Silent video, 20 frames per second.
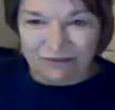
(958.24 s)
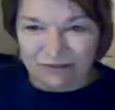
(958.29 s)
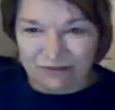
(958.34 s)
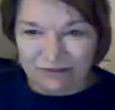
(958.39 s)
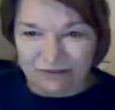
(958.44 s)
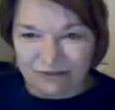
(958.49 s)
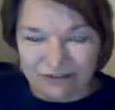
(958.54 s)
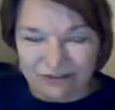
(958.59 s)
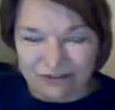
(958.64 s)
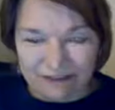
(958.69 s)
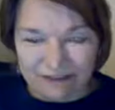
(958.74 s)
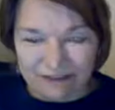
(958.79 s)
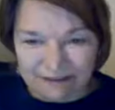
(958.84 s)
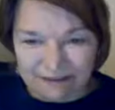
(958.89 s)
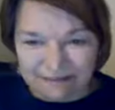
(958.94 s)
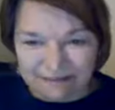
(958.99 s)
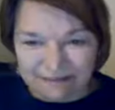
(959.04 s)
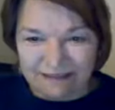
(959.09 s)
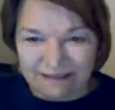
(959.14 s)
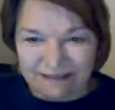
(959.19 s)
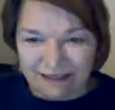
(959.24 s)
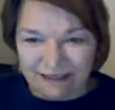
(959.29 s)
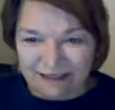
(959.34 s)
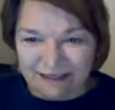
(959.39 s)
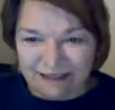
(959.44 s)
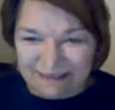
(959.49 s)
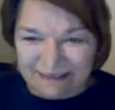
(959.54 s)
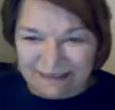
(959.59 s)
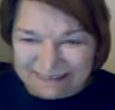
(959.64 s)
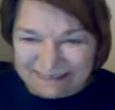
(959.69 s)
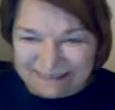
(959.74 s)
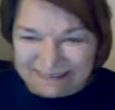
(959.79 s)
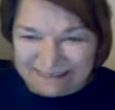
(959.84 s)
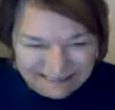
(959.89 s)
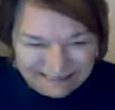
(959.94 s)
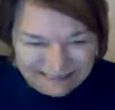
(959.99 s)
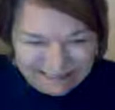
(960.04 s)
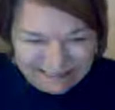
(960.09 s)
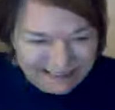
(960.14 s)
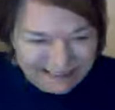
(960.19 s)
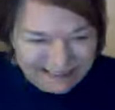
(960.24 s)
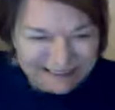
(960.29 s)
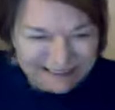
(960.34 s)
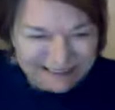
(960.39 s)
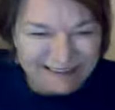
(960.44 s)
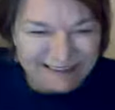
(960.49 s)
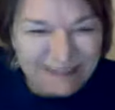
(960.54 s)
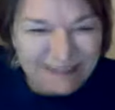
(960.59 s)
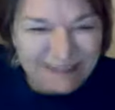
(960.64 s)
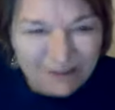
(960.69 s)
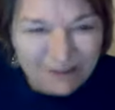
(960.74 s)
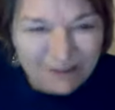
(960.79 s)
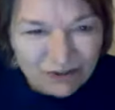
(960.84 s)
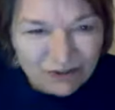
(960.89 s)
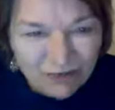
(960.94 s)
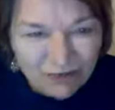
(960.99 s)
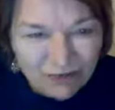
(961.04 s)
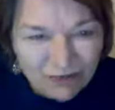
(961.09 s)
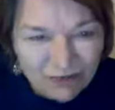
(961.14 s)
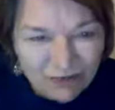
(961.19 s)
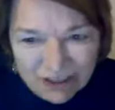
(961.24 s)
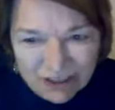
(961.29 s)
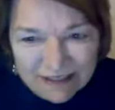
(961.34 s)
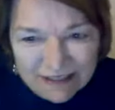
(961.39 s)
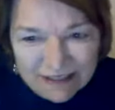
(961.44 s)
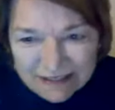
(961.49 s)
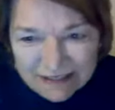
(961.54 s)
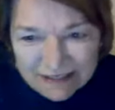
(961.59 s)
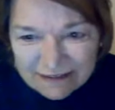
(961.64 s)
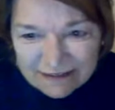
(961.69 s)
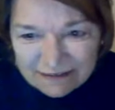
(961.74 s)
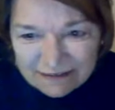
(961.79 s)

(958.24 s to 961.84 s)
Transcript: All right. Thank you. Any other questions?